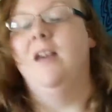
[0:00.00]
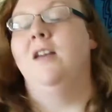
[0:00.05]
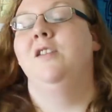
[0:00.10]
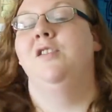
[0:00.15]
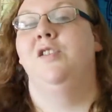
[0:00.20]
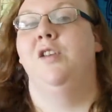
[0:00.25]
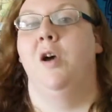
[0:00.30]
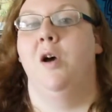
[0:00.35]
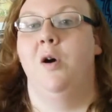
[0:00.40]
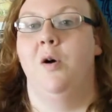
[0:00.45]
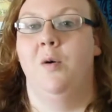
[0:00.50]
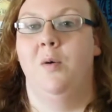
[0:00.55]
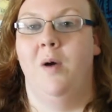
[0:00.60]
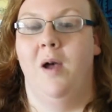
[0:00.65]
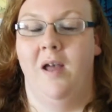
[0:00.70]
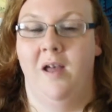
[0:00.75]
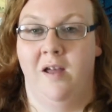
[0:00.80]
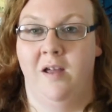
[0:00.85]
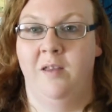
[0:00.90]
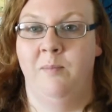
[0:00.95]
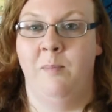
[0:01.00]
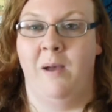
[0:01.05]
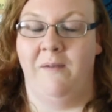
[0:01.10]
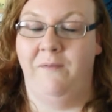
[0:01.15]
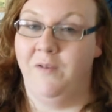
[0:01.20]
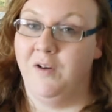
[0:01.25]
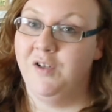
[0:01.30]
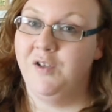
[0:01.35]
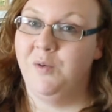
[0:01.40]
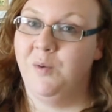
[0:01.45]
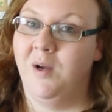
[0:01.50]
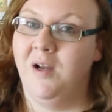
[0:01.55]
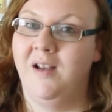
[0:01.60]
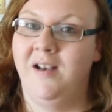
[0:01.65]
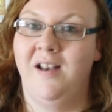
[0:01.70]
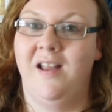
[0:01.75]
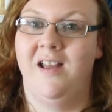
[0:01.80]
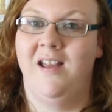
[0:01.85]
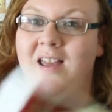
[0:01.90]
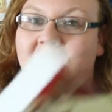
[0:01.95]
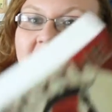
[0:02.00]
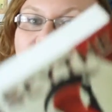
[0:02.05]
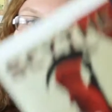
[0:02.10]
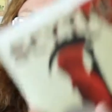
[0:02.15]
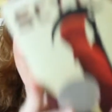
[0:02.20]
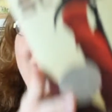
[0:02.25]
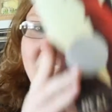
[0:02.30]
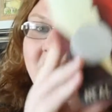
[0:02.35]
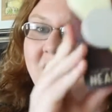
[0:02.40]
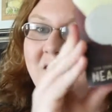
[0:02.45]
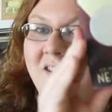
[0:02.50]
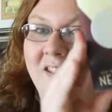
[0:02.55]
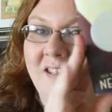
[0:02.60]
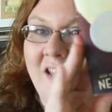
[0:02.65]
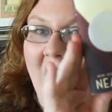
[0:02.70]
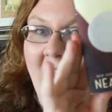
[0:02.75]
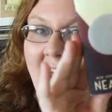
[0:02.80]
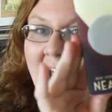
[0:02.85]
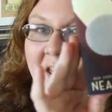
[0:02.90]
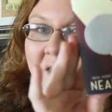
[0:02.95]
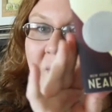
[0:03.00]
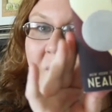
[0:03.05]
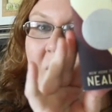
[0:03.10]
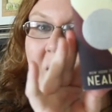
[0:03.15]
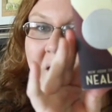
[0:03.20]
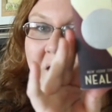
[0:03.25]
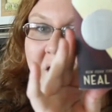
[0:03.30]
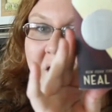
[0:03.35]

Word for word: So my first one is Scythe by